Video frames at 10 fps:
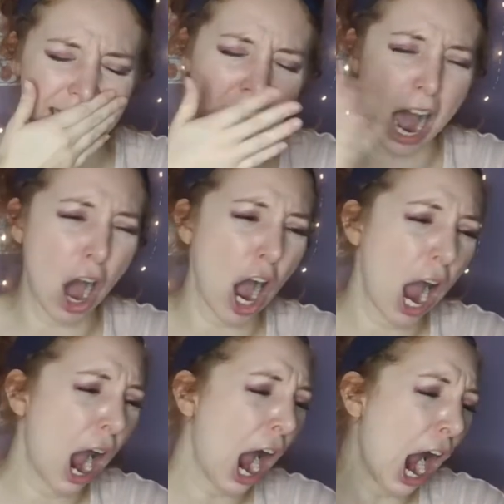
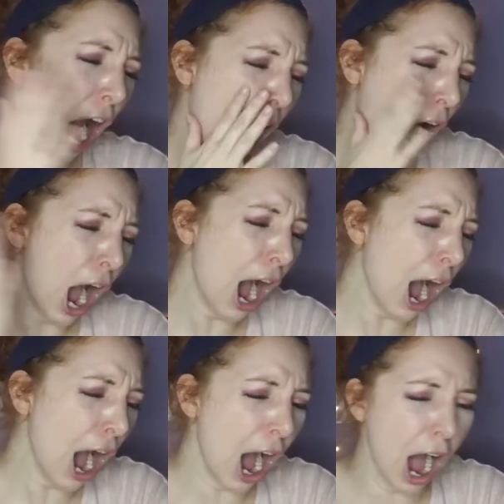out.
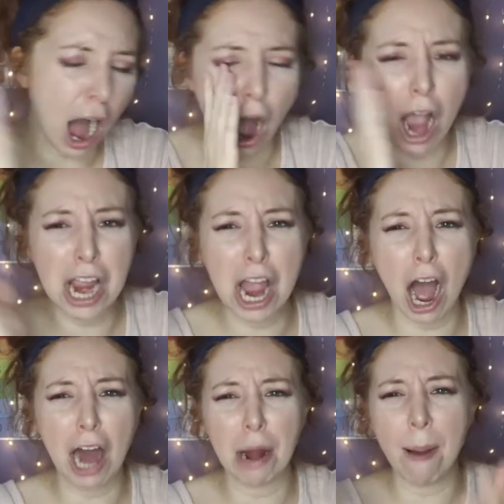Oh,
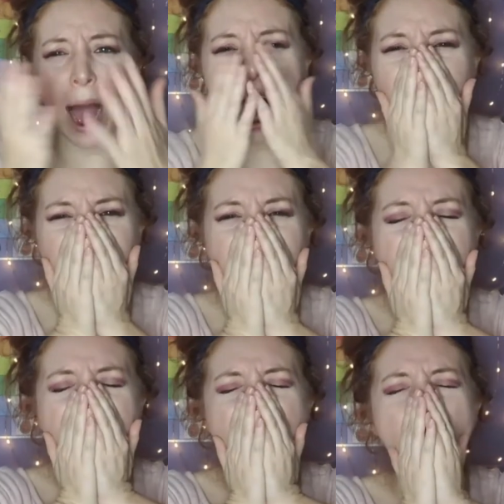yawn
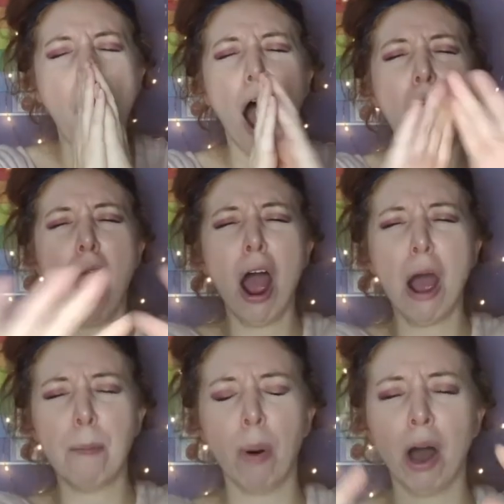
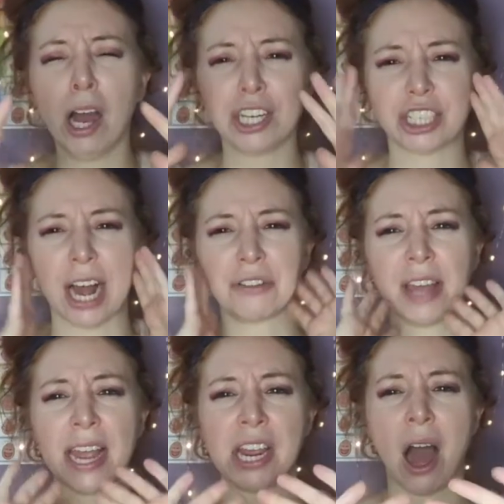about. Push out
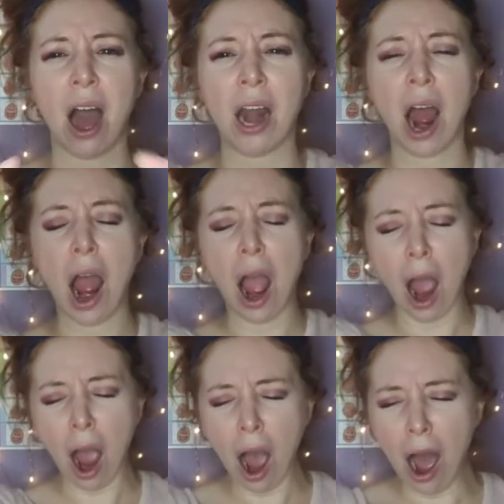that yawn.
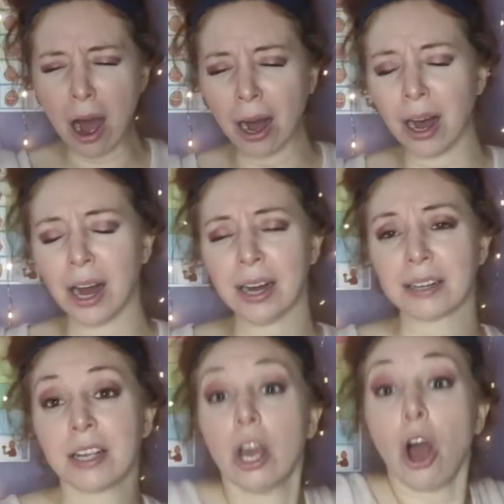Oh,
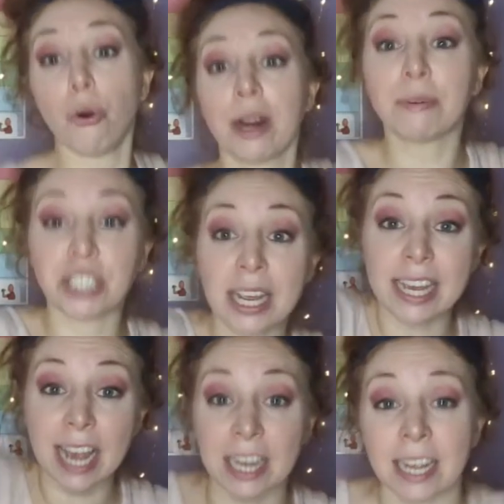now we shake
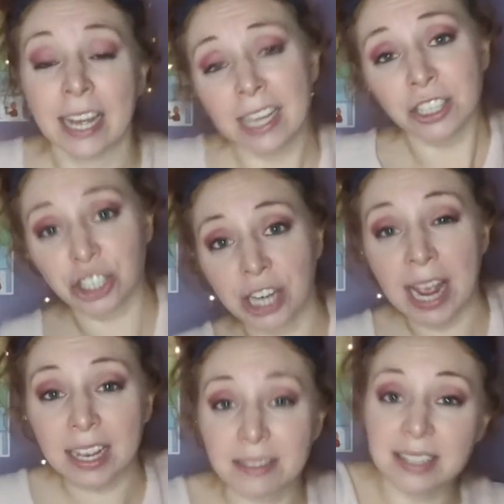again.
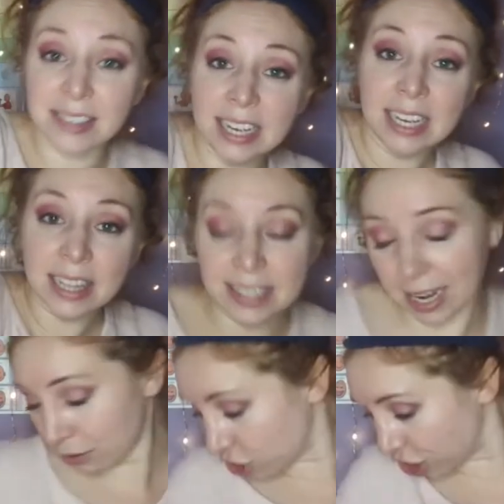Shake the sillies
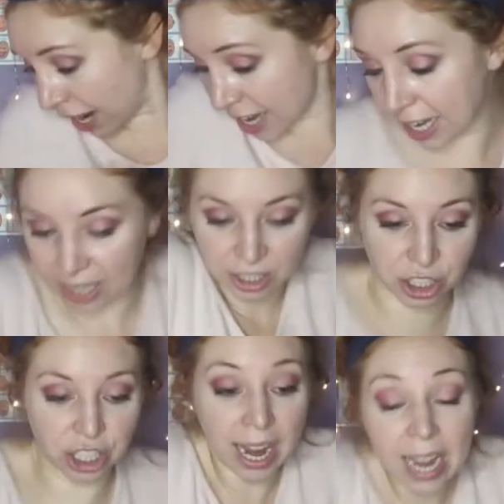out. Shake,
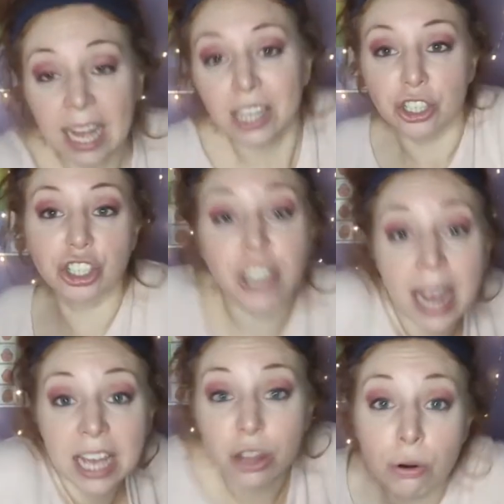shake,
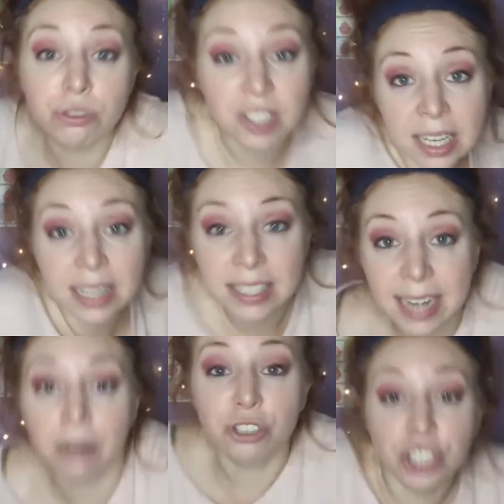shake those sillies
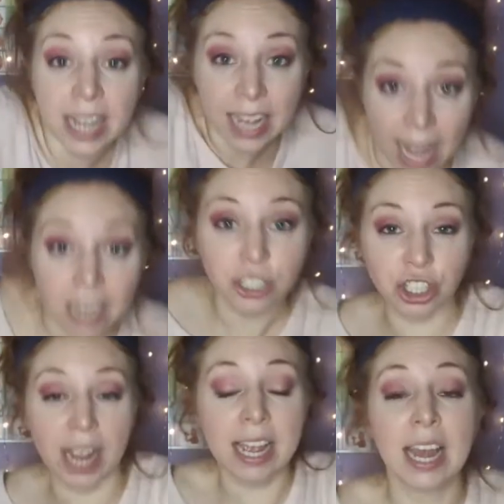out. Shake,
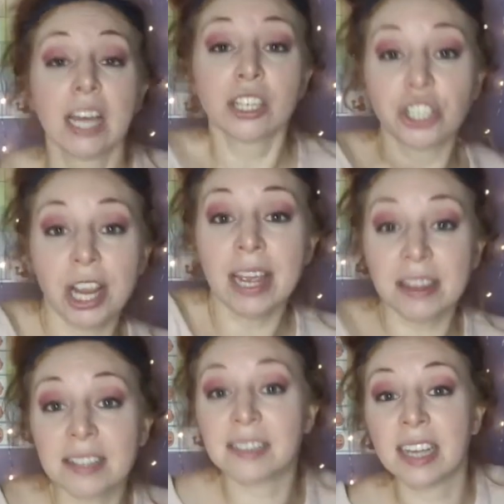shake, shake
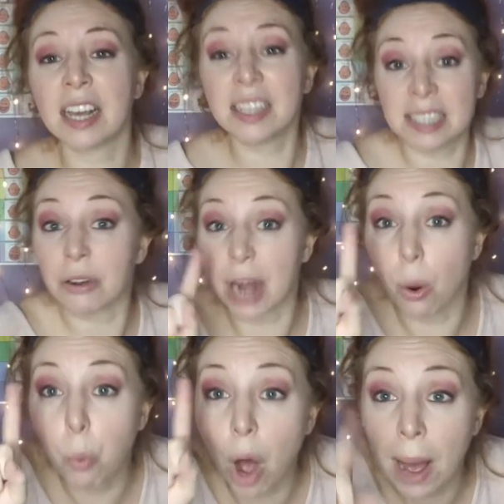the sillies out. Now
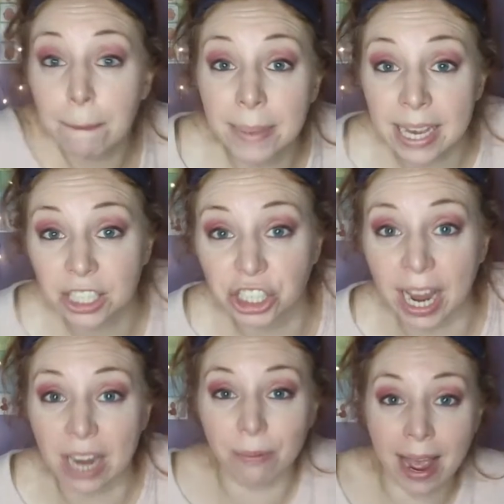one big
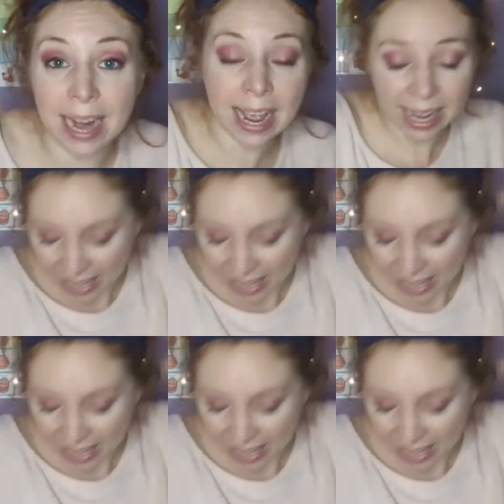shake. Ready?